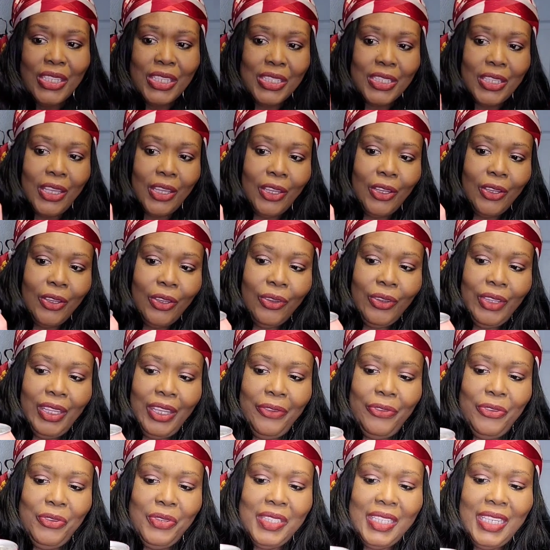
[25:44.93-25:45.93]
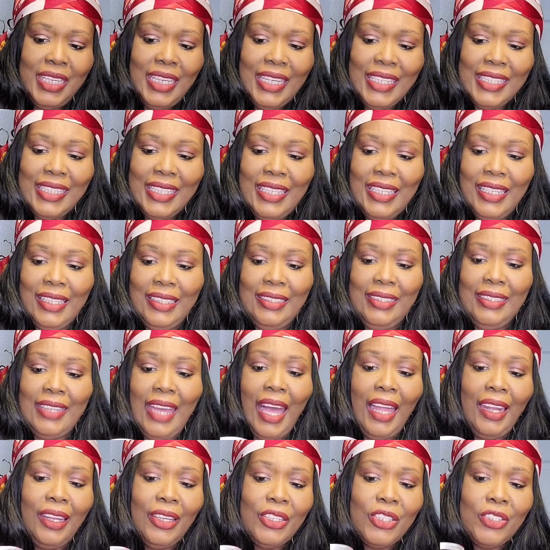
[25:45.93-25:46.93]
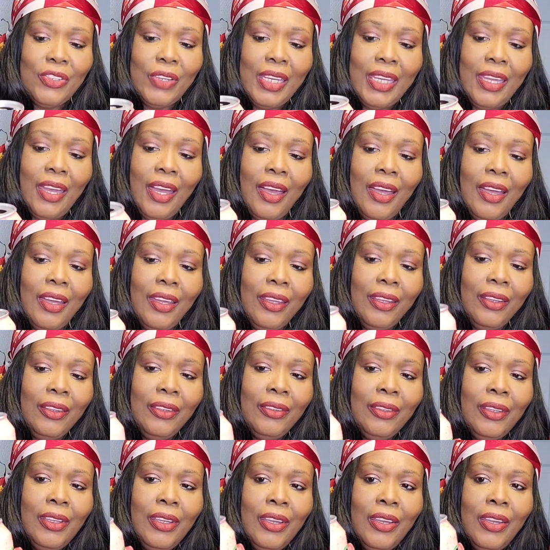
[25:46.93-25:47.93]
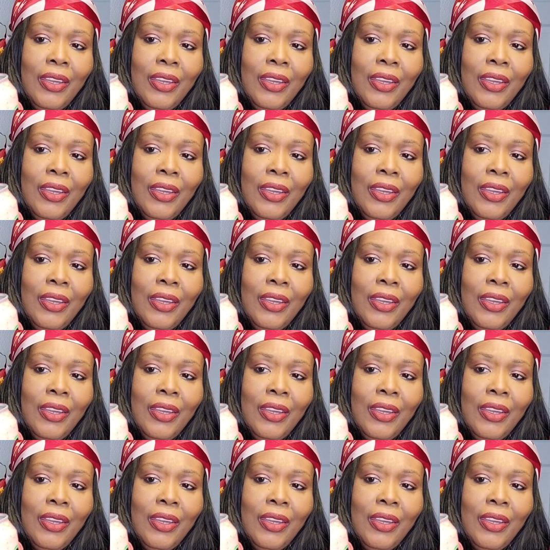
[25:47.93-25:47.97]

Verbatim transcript: So if you see this in the Dollar Tree, y'all,